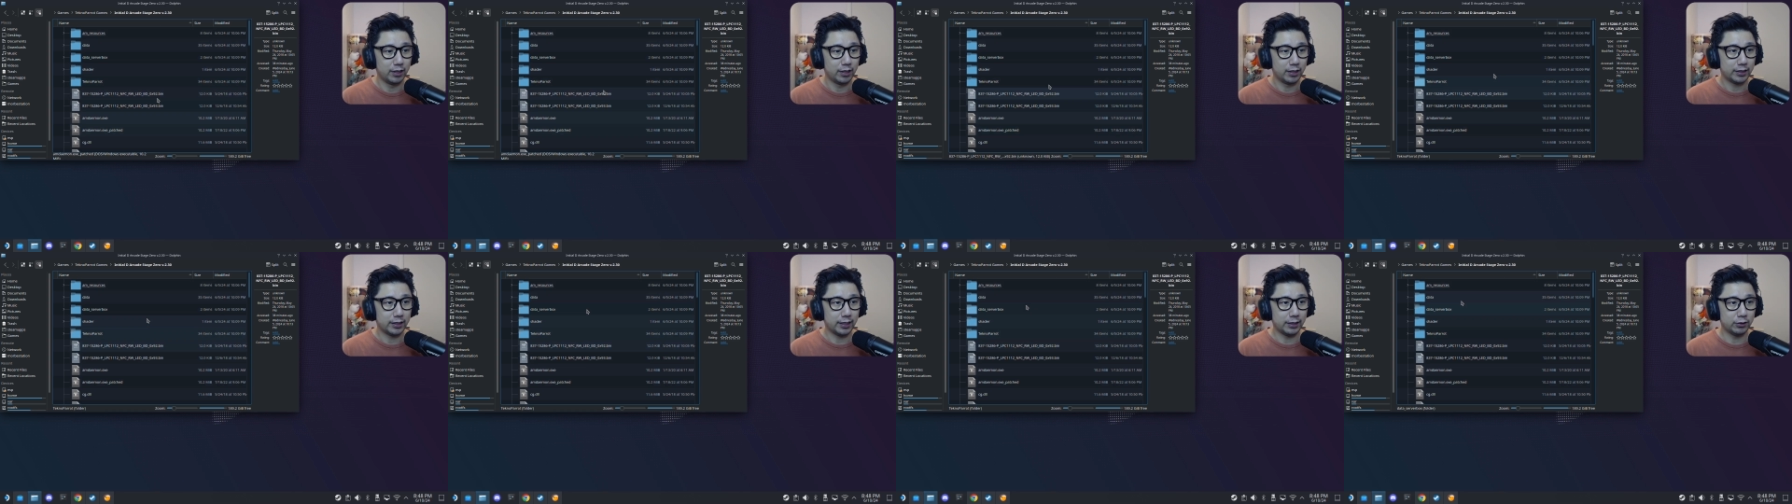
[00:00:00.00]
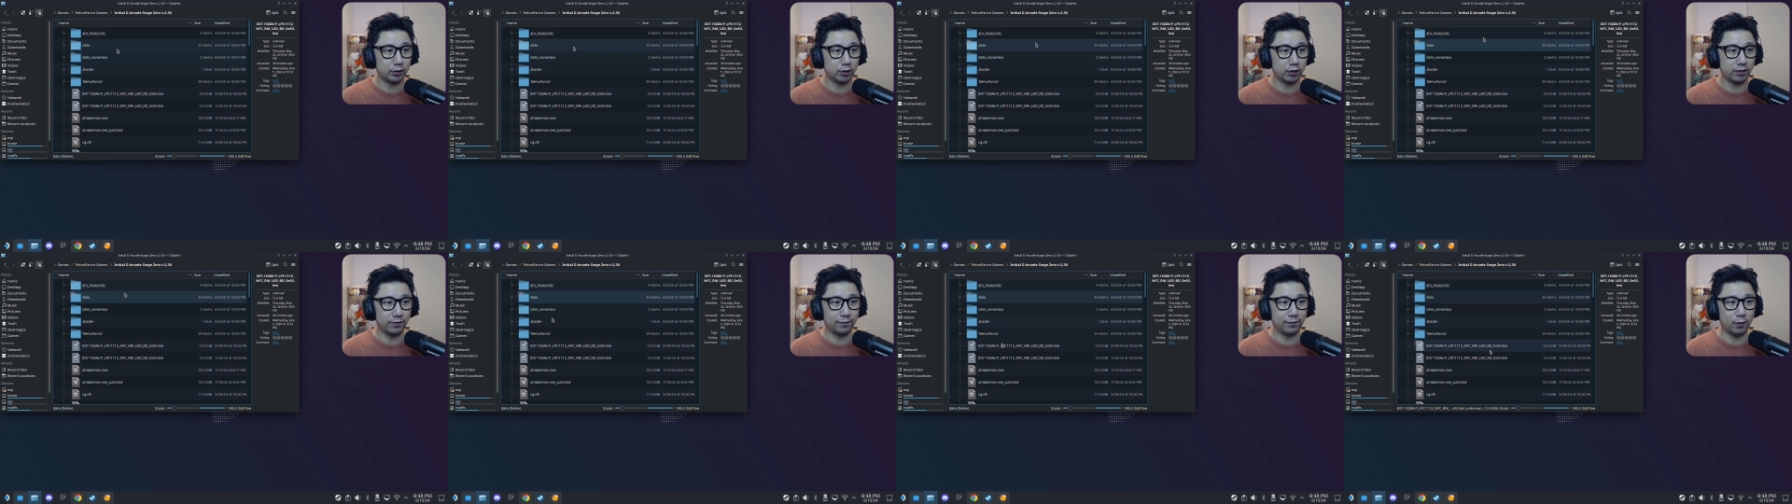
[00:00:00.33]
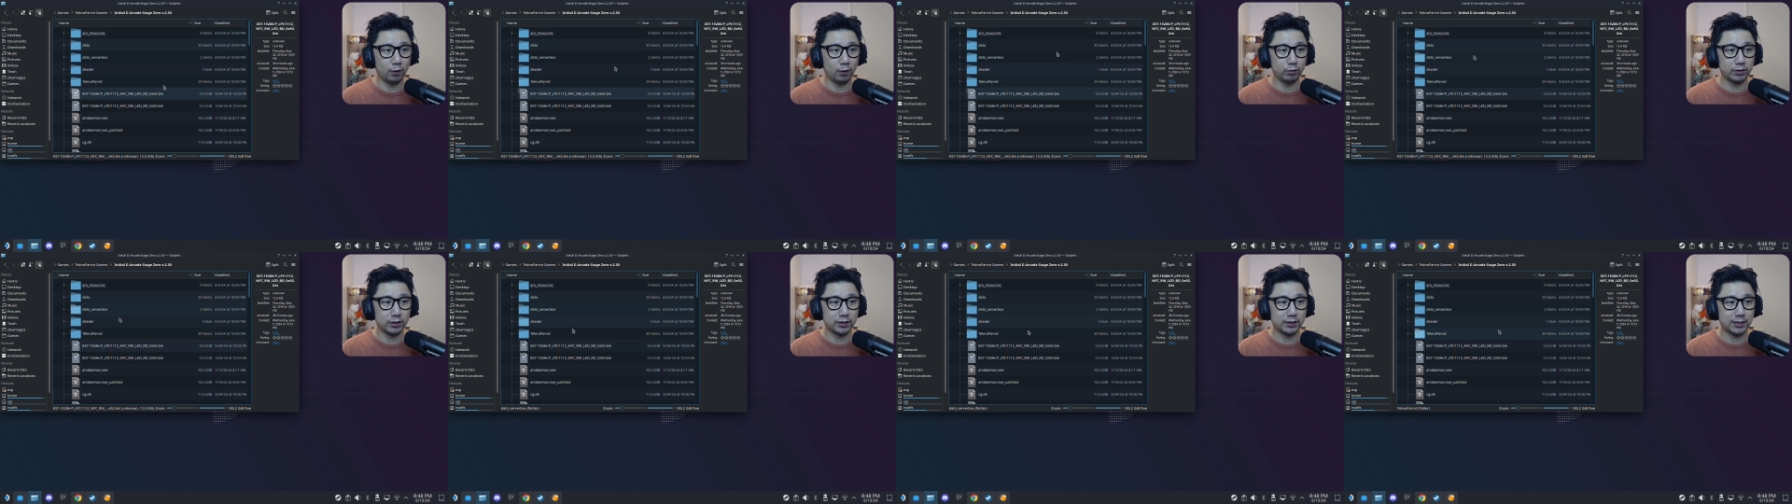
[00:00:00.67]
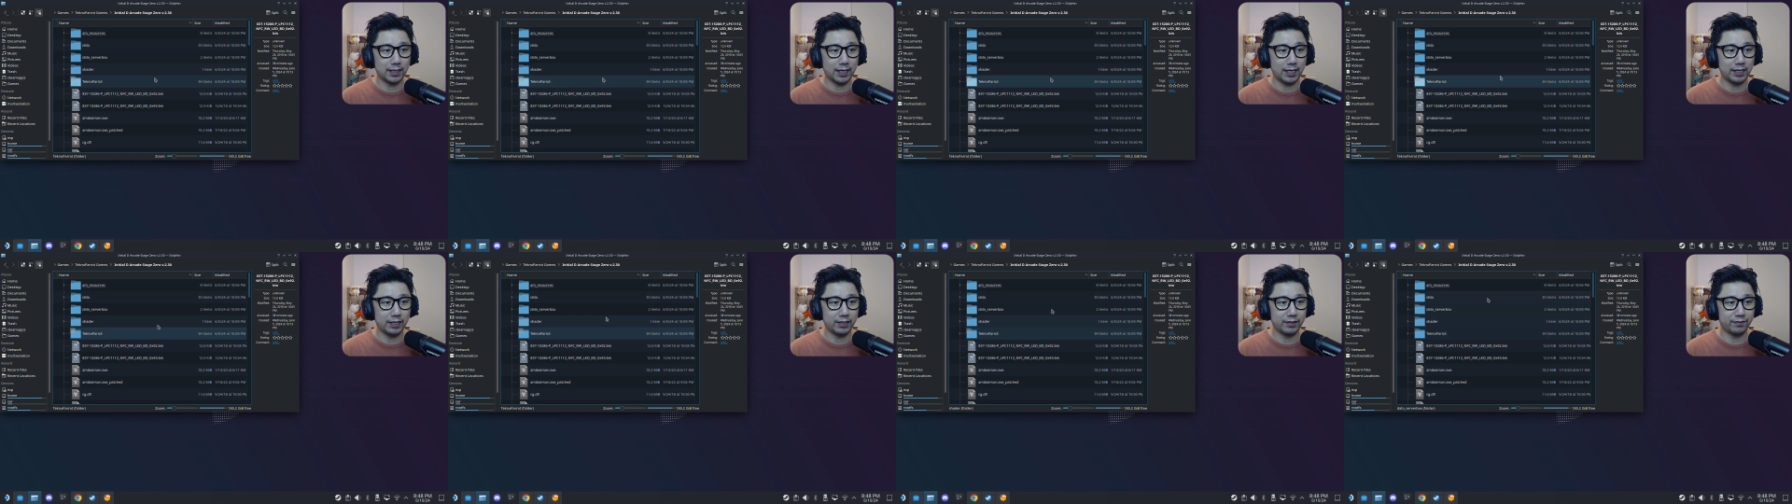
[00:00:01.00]
Okay, so the folders
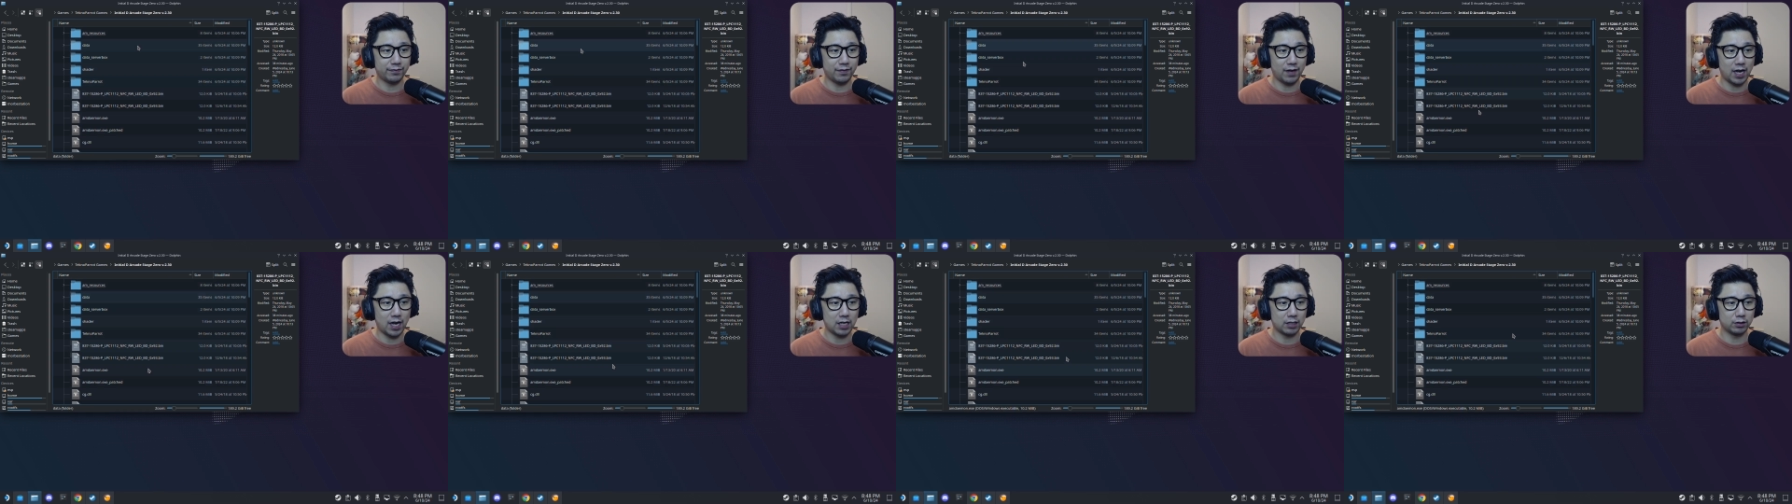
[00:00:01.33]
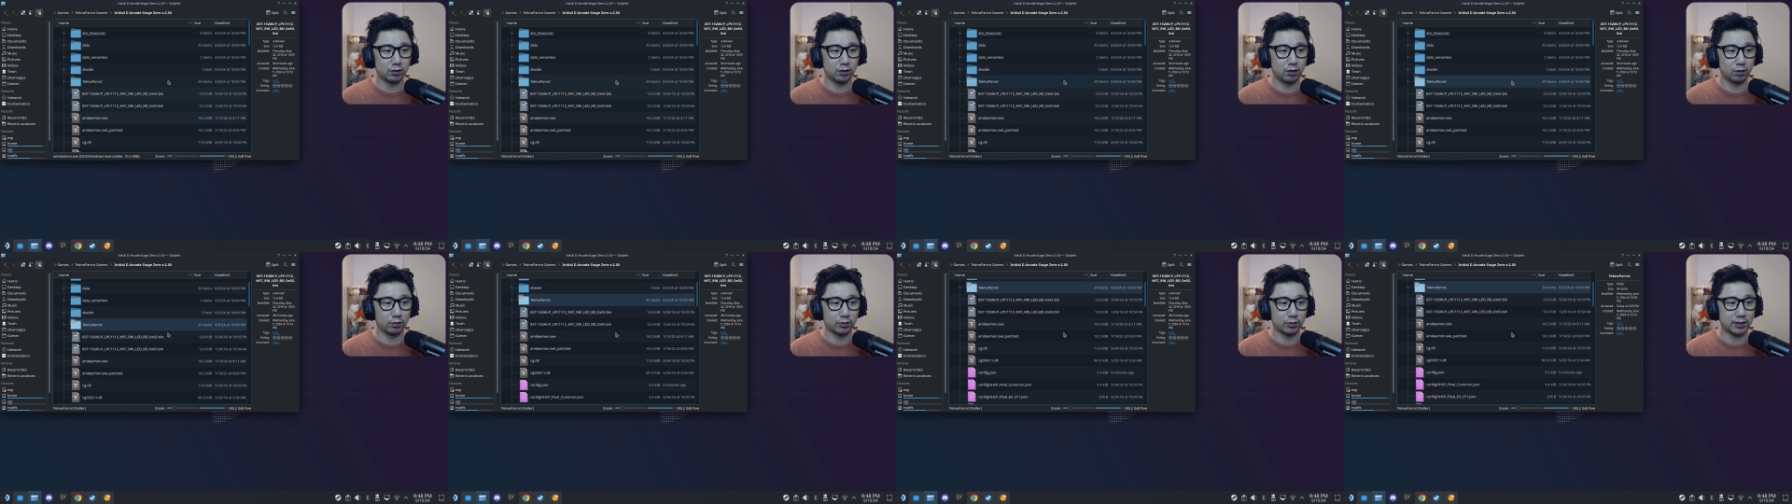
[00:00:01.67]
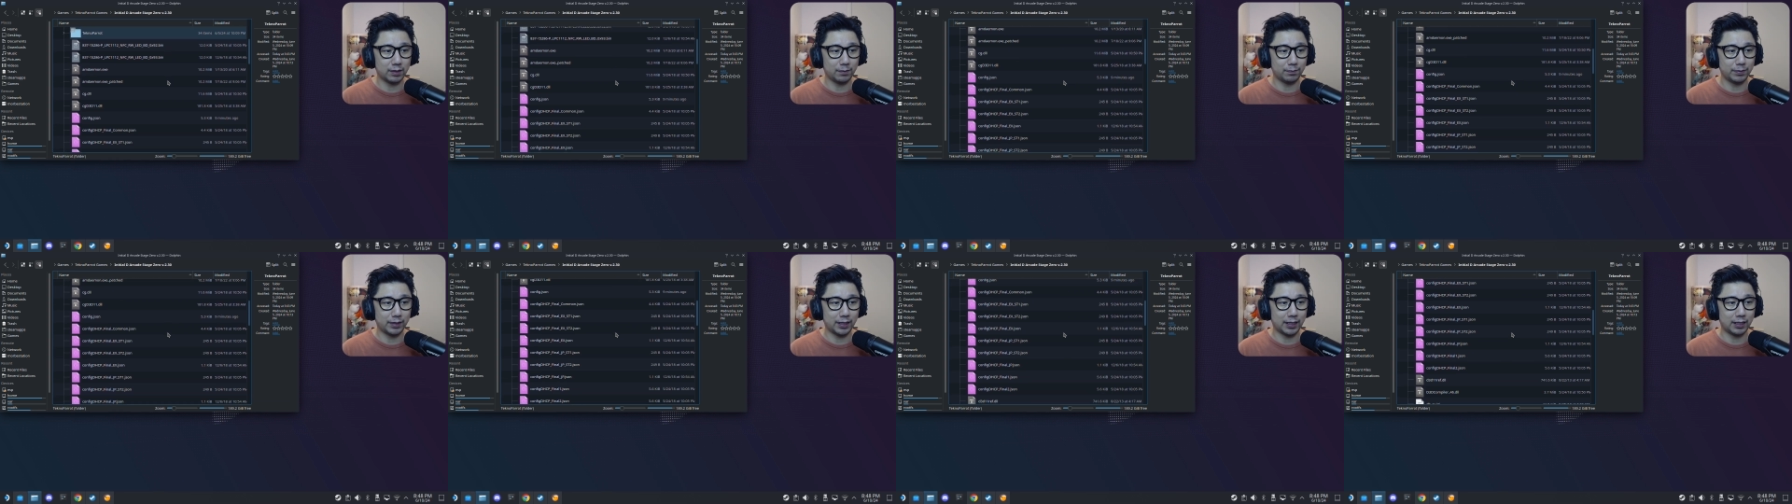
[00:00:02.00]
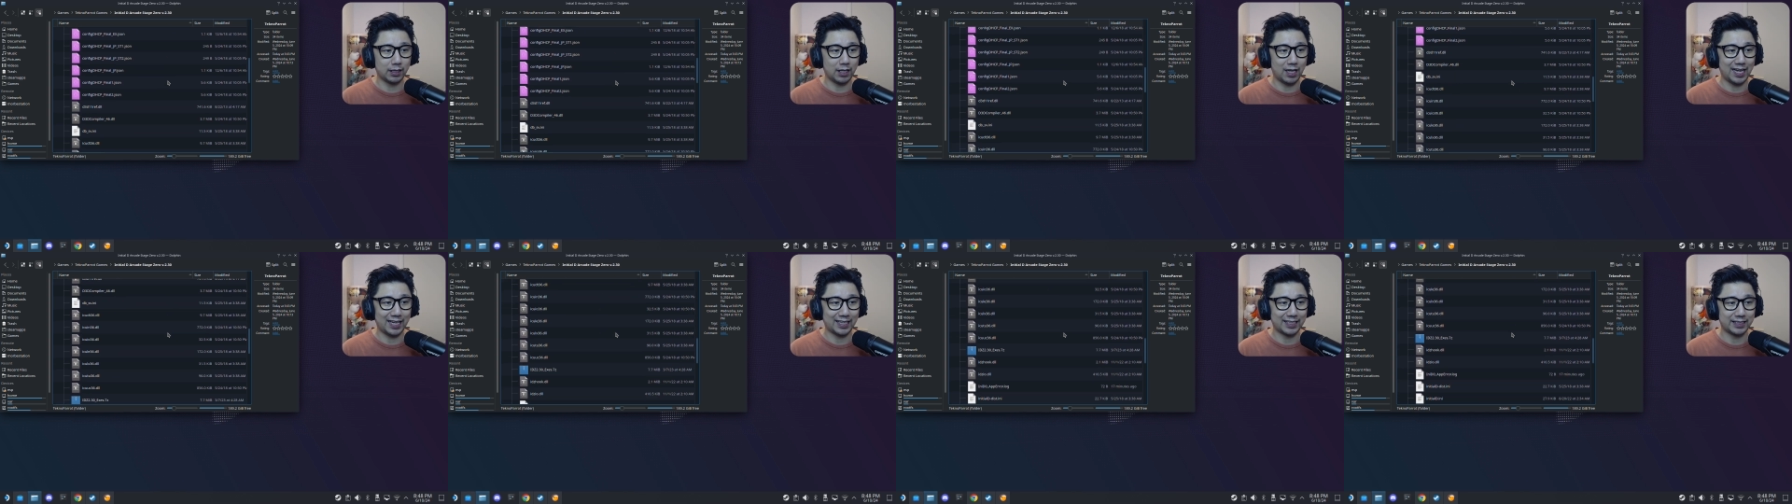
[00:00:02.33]
and files look something
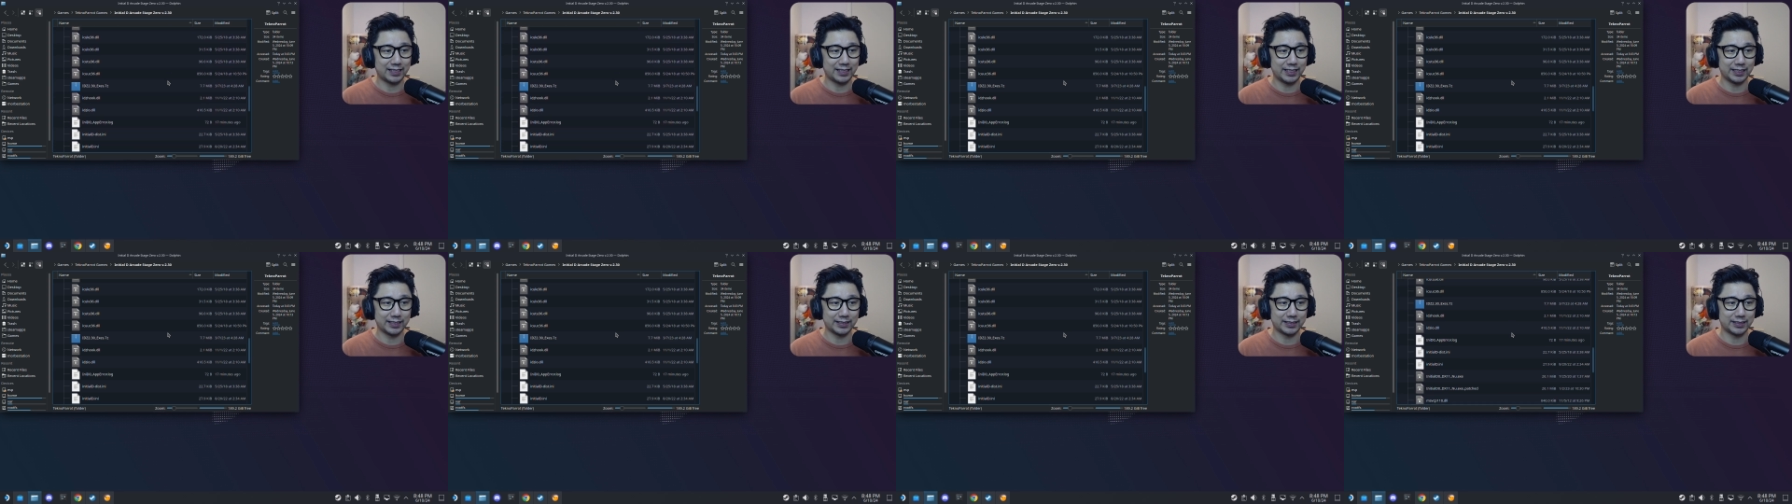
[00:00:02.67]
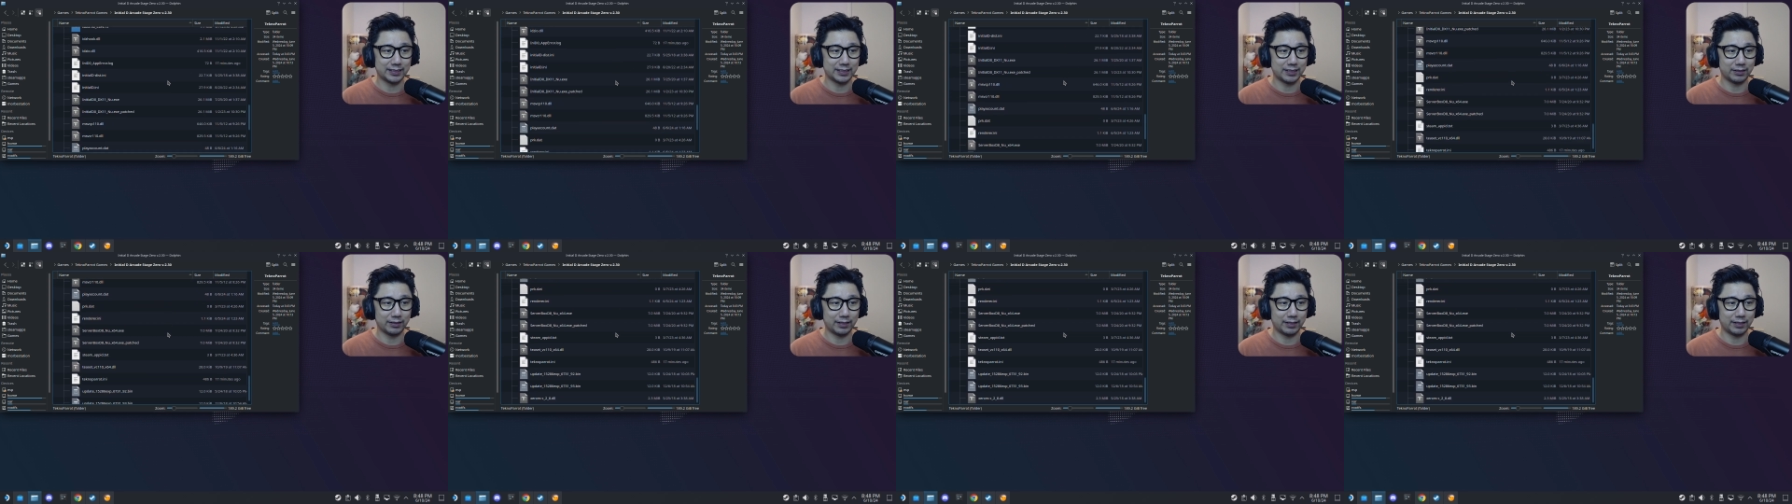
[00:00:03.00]
like this.